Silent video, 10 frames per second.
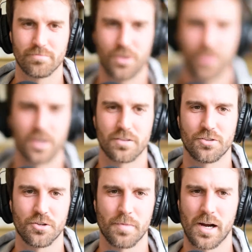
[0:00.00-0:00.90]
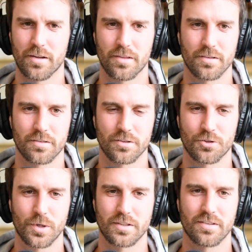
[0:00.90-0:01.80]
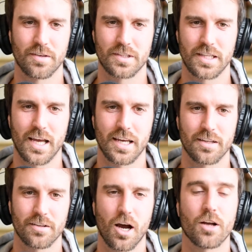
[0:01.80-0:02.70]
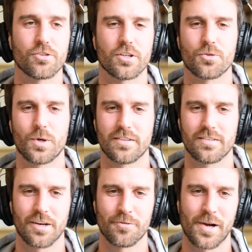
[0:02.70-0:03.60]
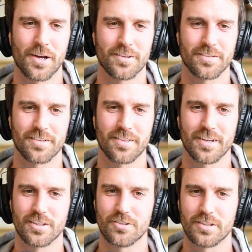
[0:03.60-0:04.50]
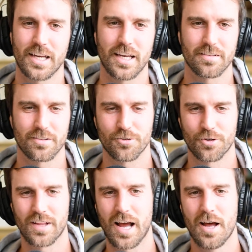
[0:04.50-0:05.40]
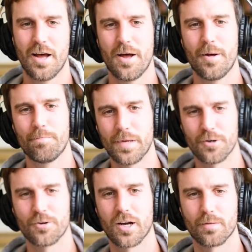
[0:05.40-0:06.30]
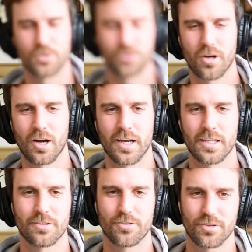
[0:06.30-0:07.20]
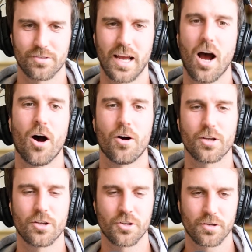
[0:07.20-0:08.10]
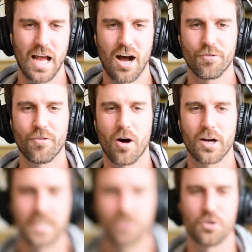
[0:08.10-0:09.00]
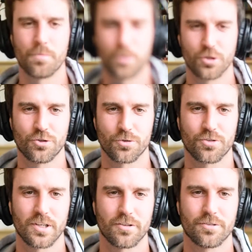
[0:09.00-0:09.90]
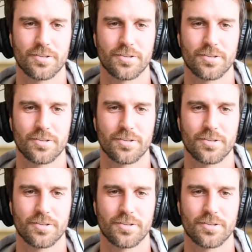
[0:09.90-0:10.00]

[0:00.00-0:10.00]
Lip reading: 32 marathons in 27 days. 27 marathons in 32 days. It's sort of that build up to try and sort of say, how far can you push yourself?